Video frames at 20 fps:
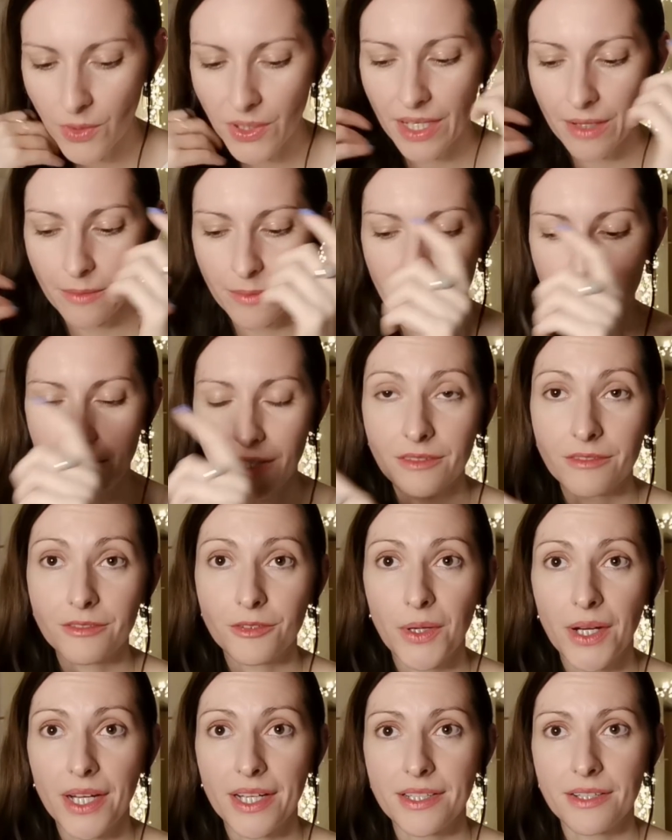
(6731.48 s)
getting a
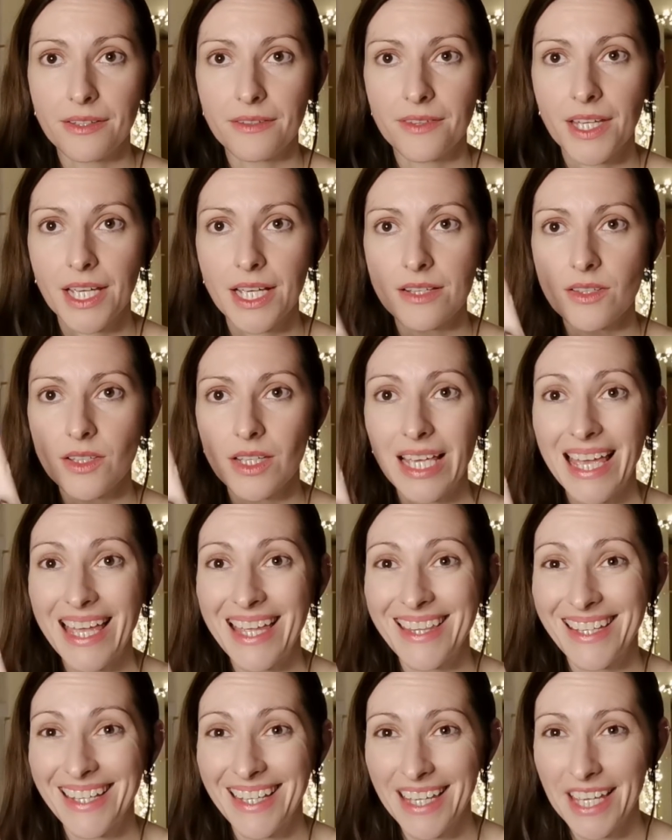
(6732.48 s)
variety of things.
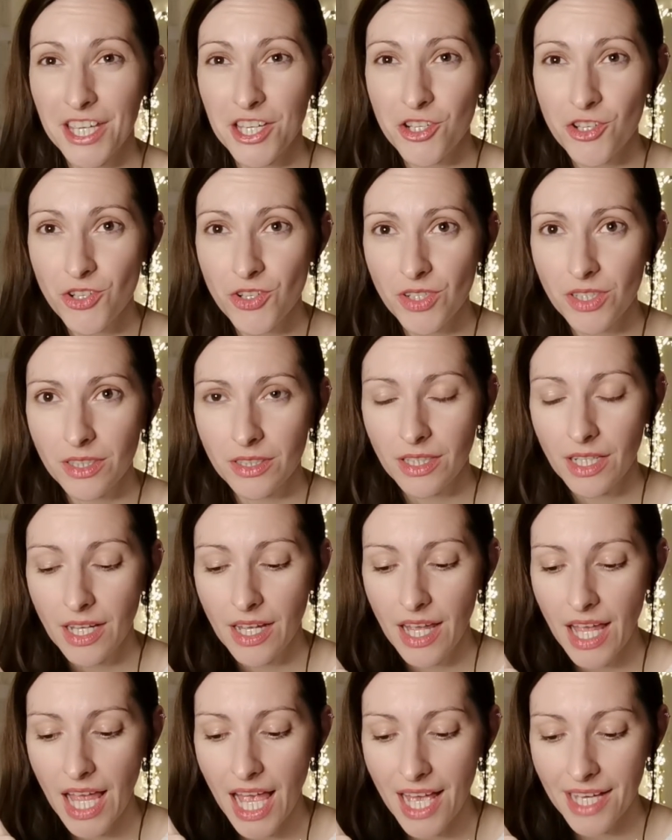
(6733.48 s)
In the kitchen,
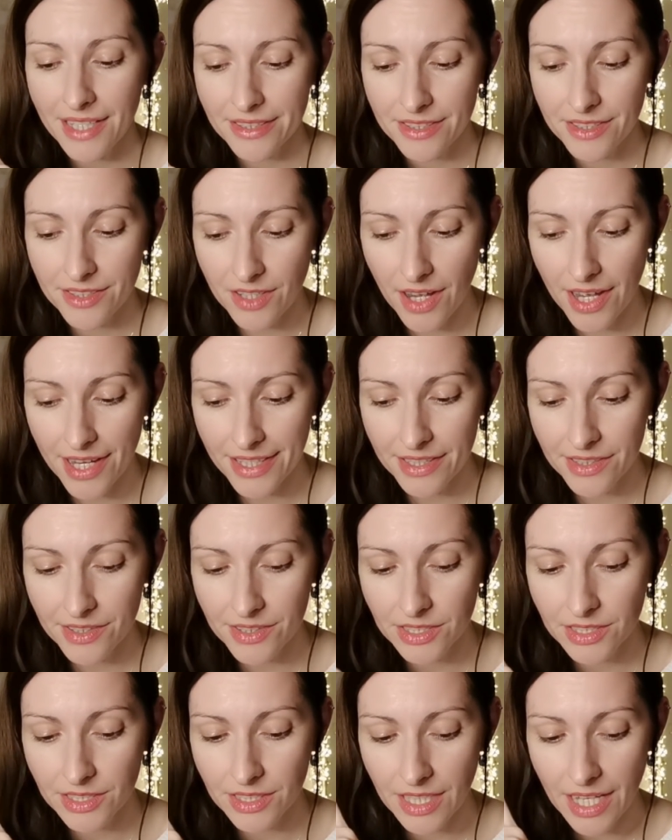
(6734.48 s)
at a
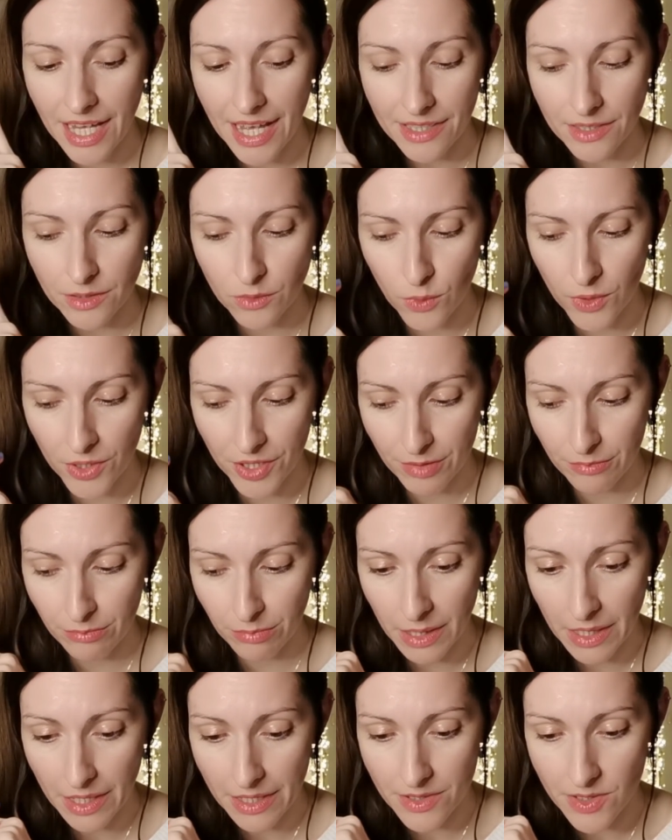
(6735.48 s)
diner, at a
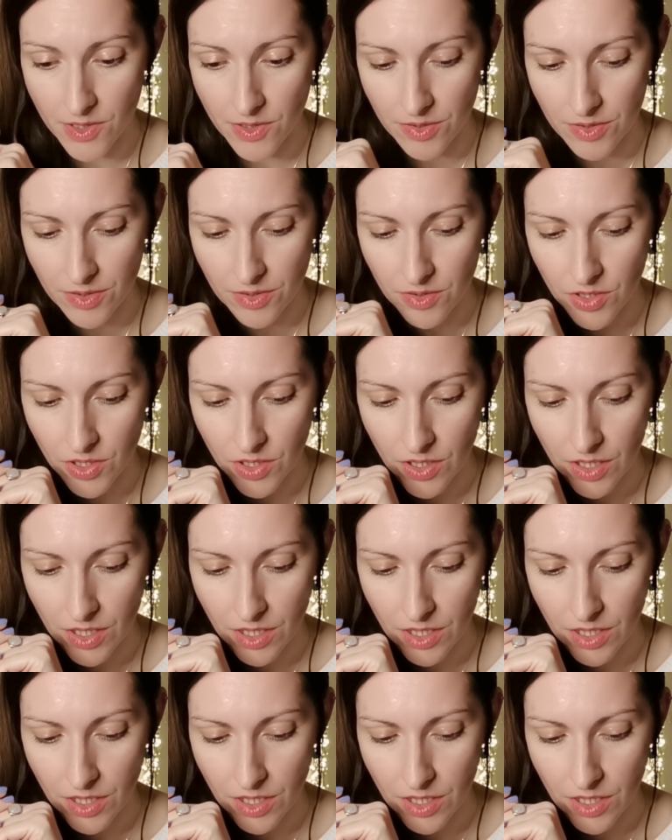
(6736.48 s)
workplace.